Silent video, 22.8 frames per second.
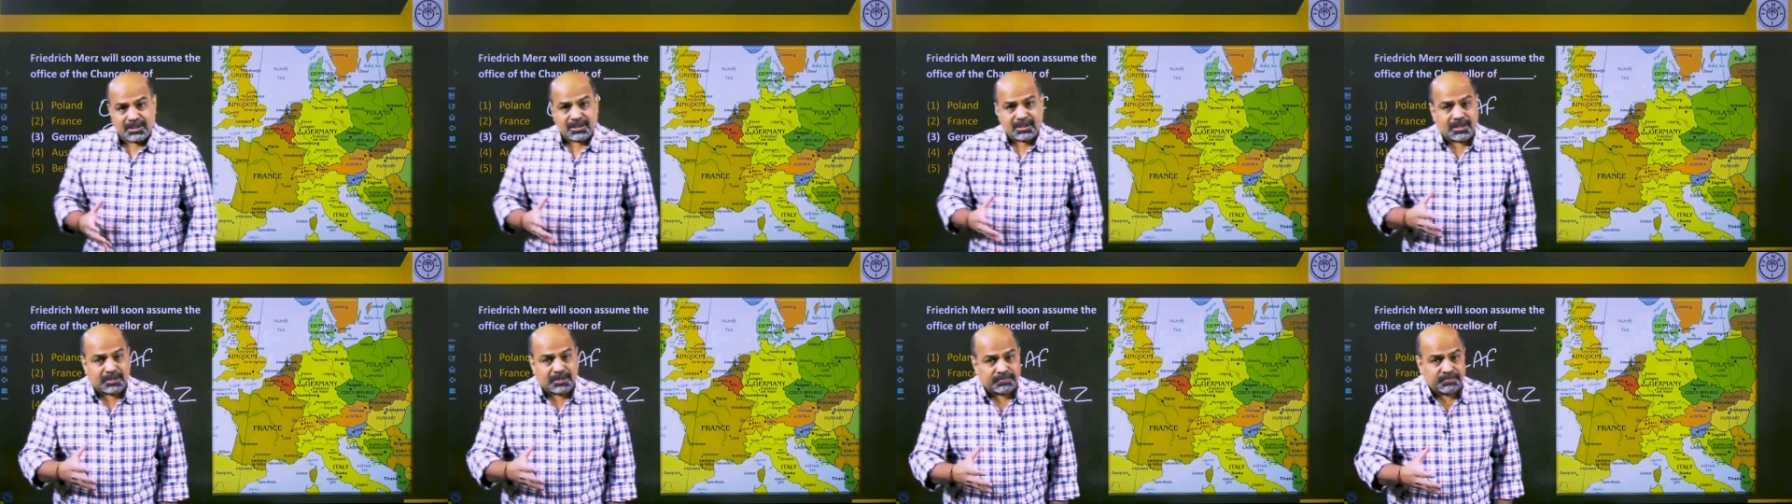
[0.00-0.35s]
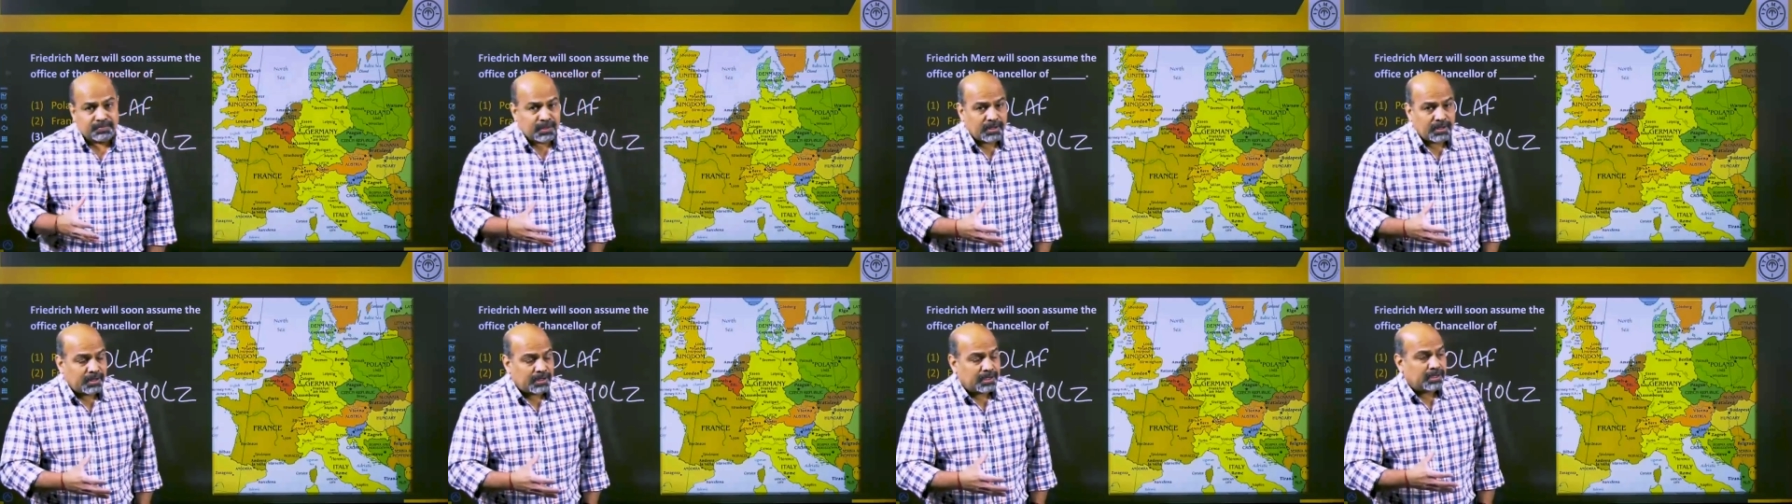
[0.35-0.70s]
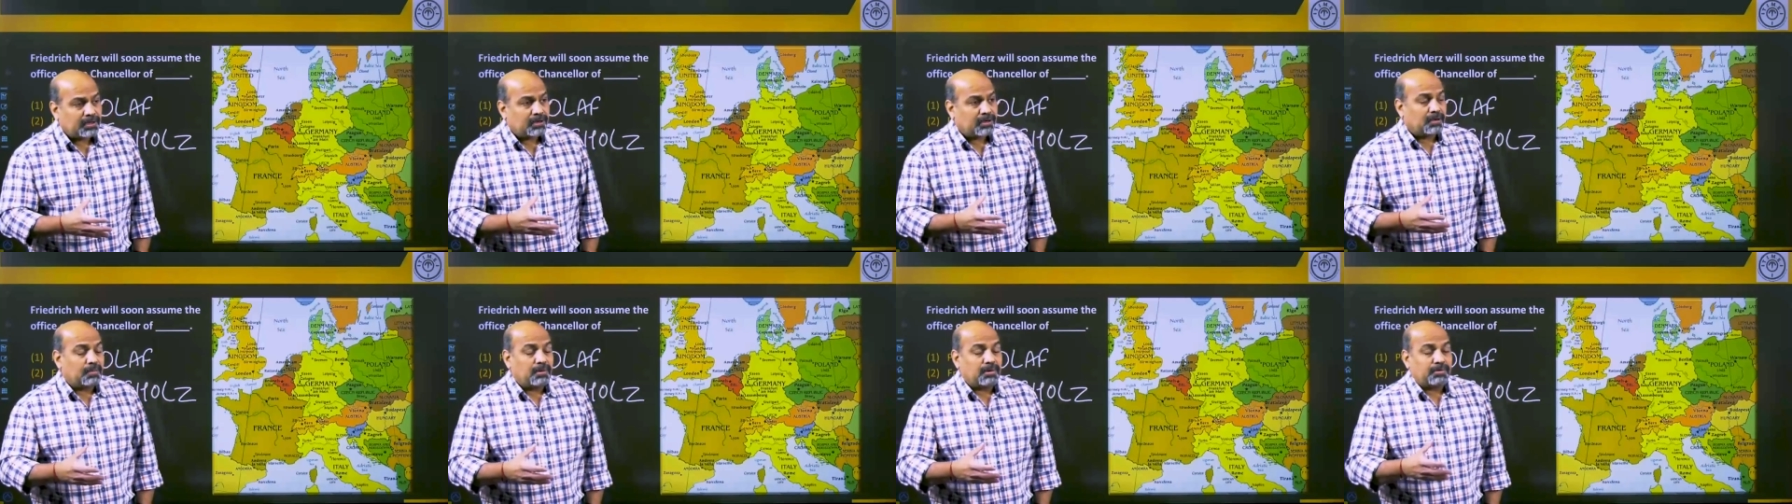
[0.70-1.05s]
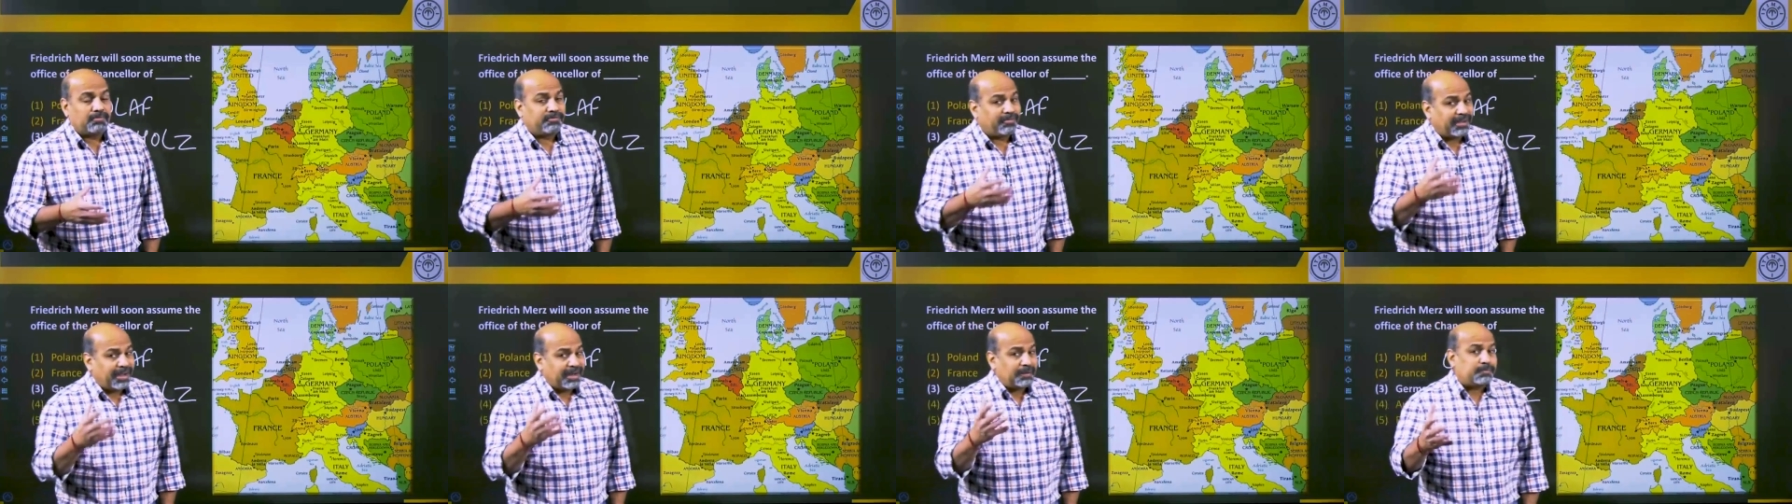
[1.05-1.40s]
About
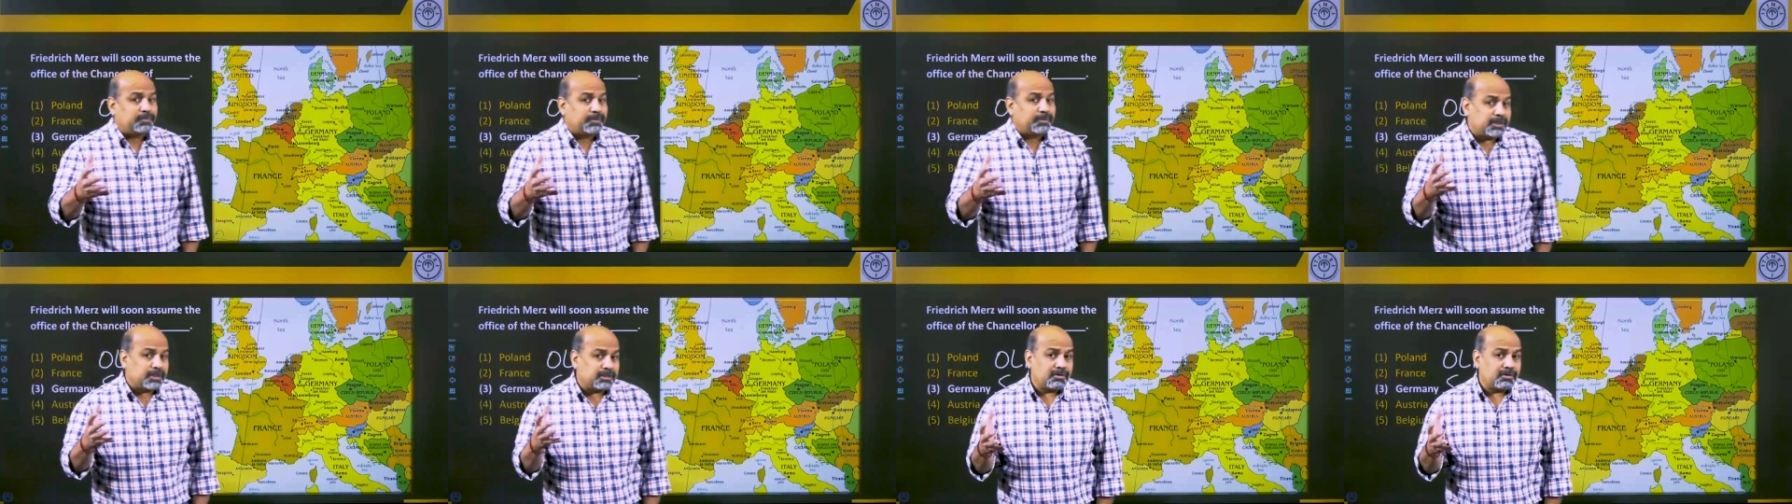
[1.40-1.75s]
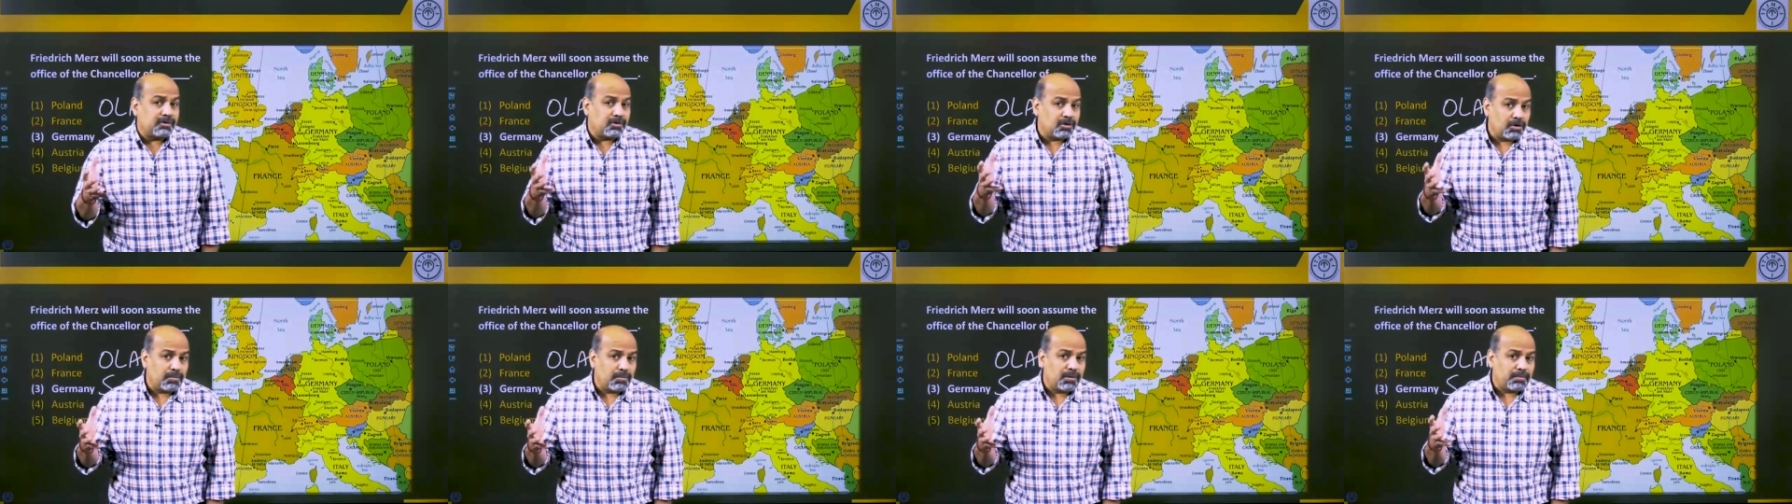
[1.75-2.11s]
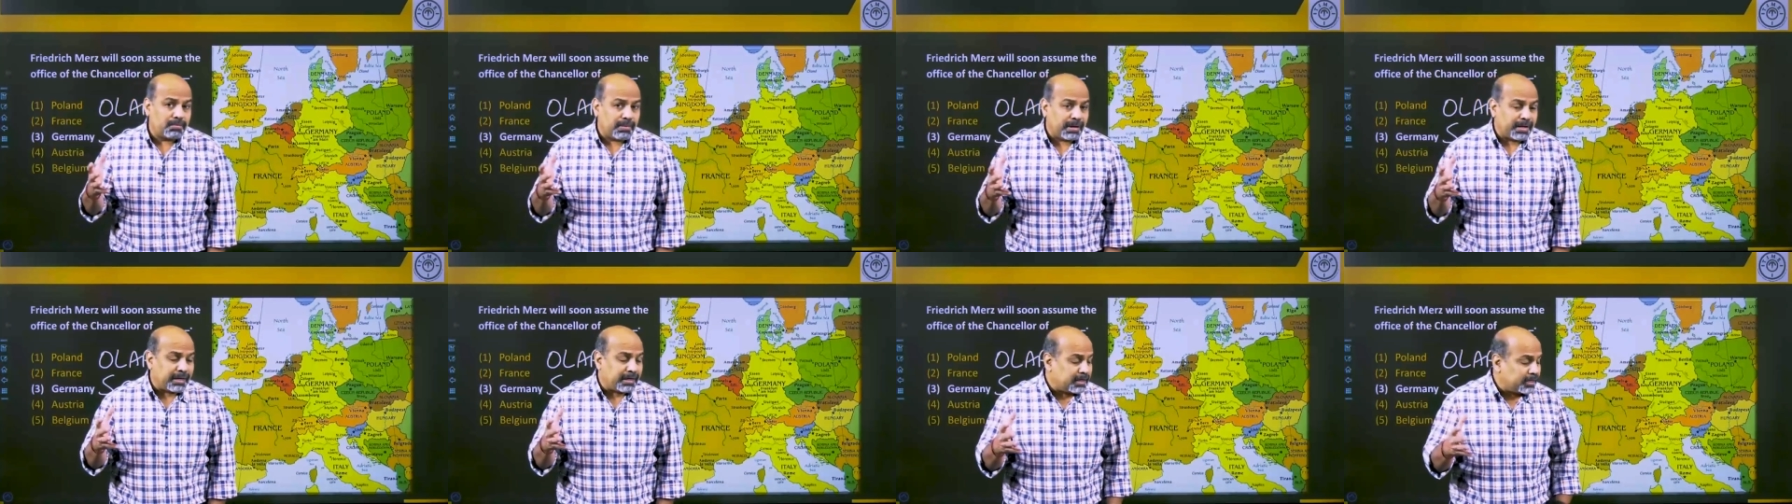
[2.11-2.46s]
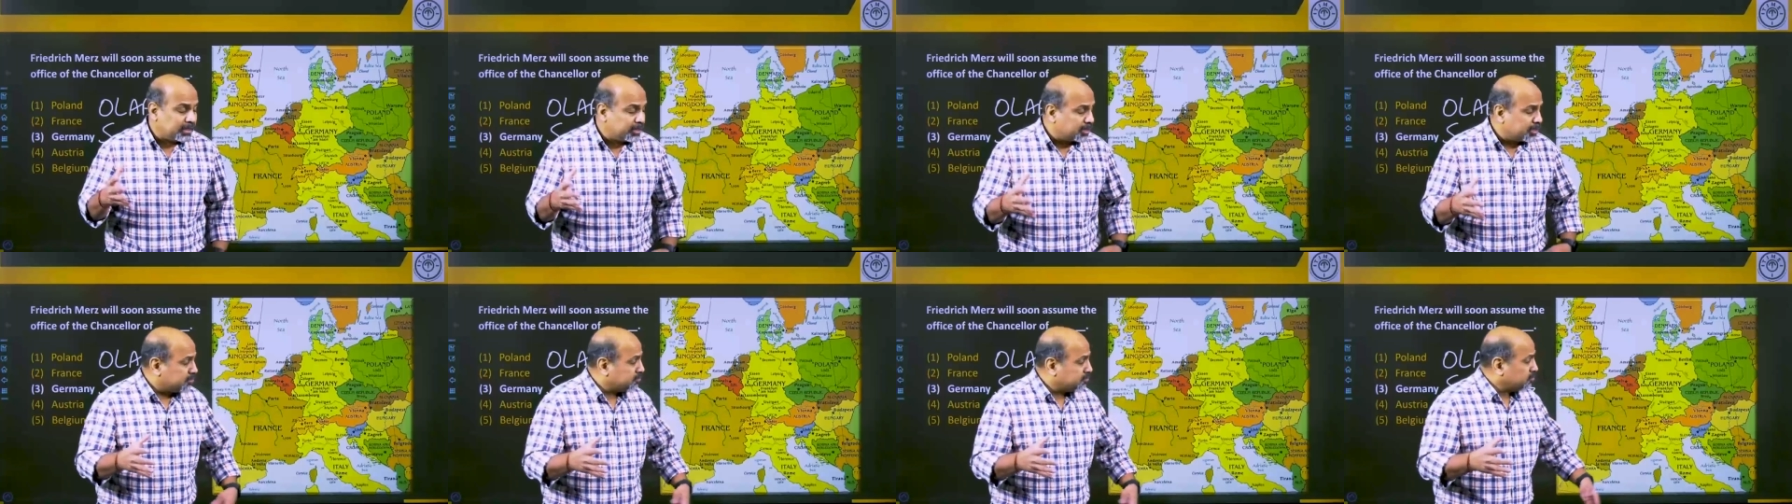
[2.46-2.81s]
5% of the global
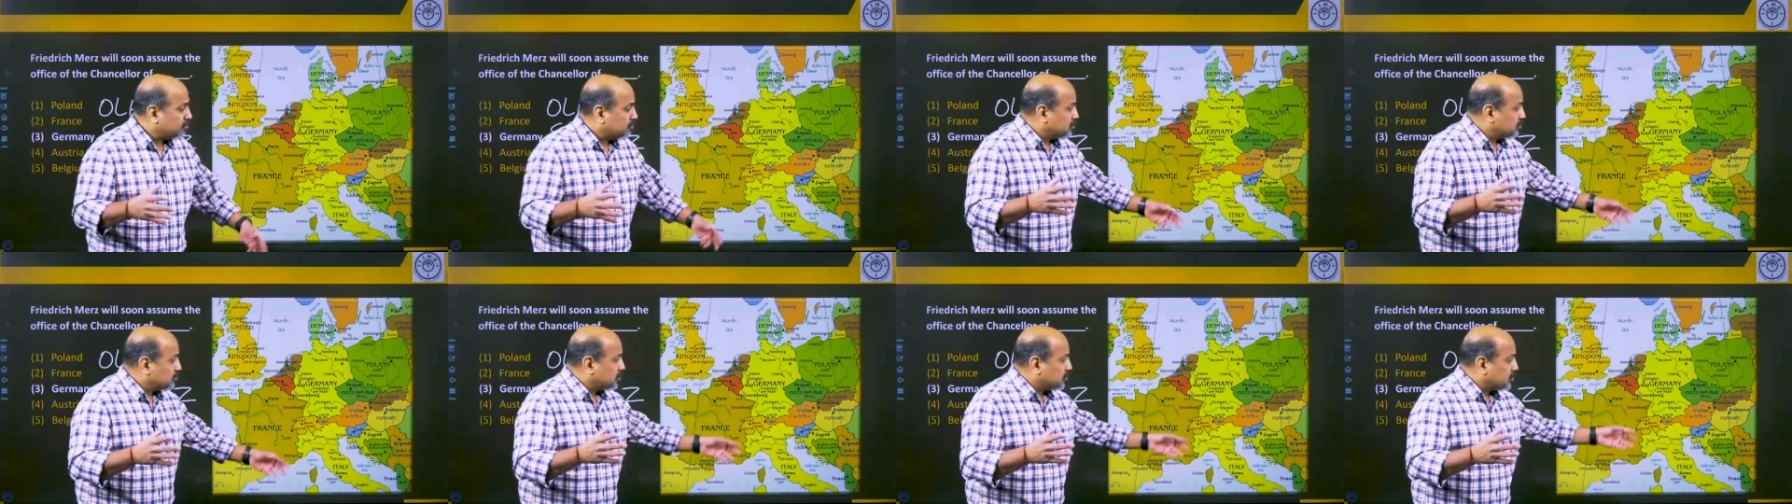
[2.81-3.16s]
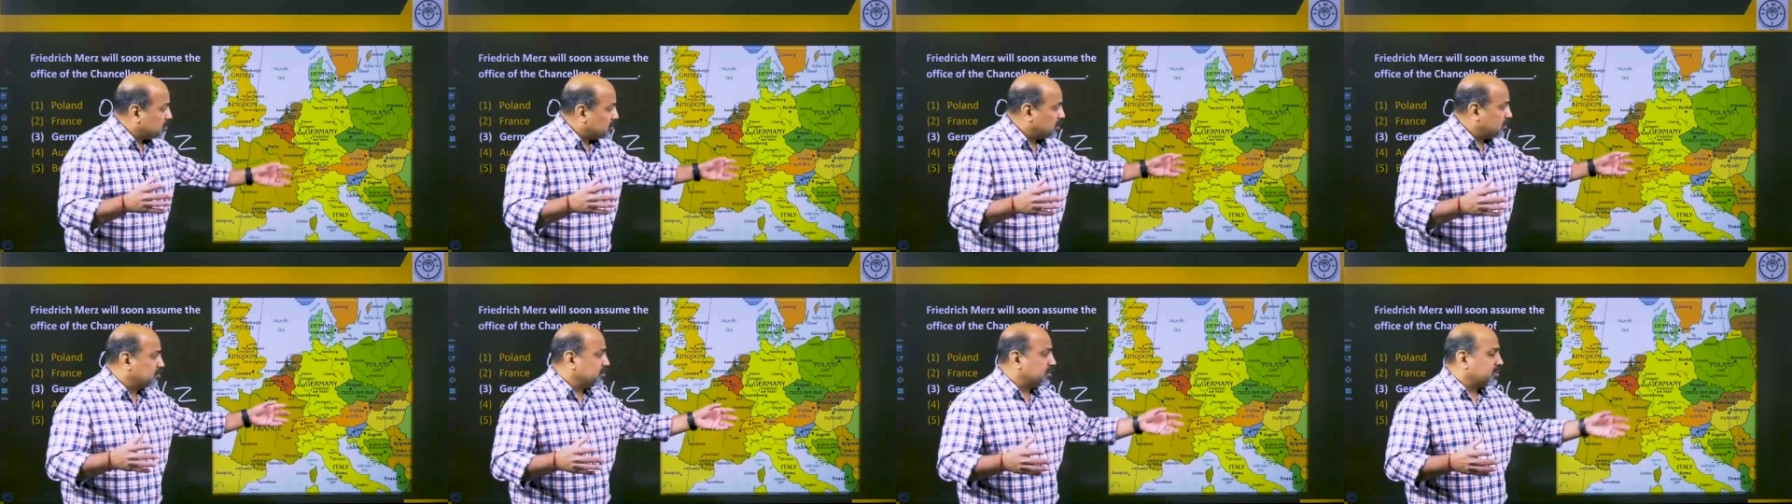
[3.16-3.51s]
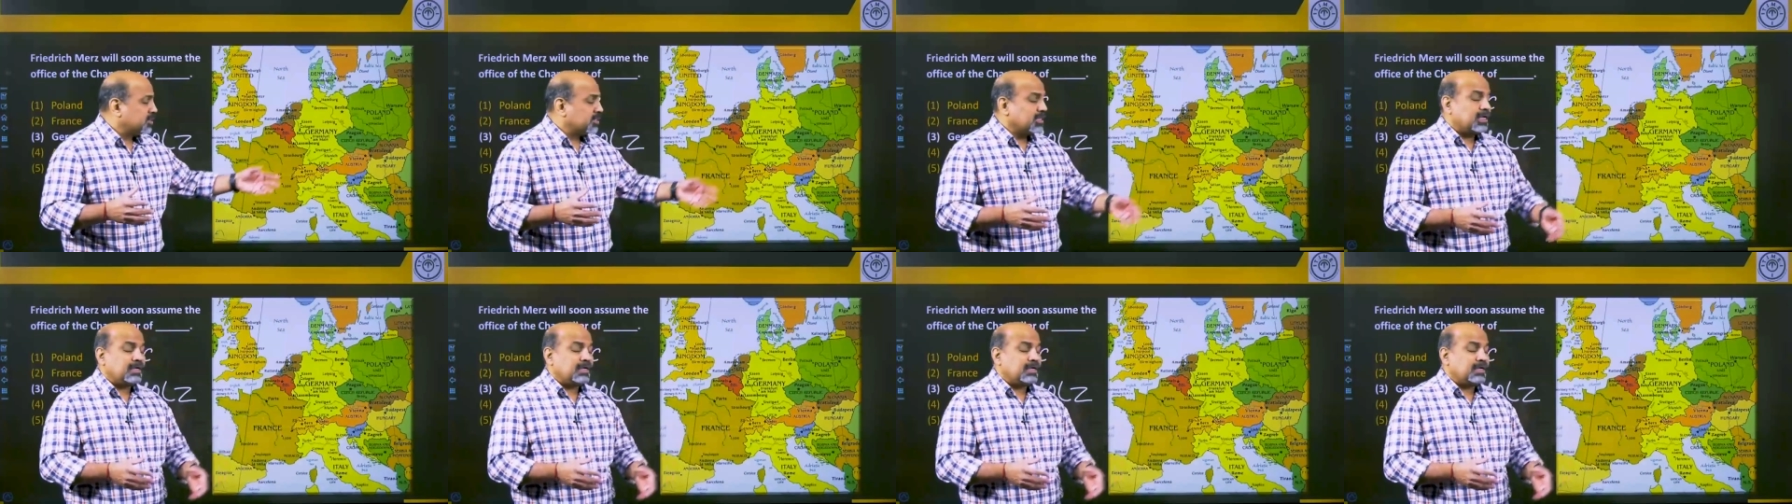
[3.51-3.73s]
migrants move to Germany,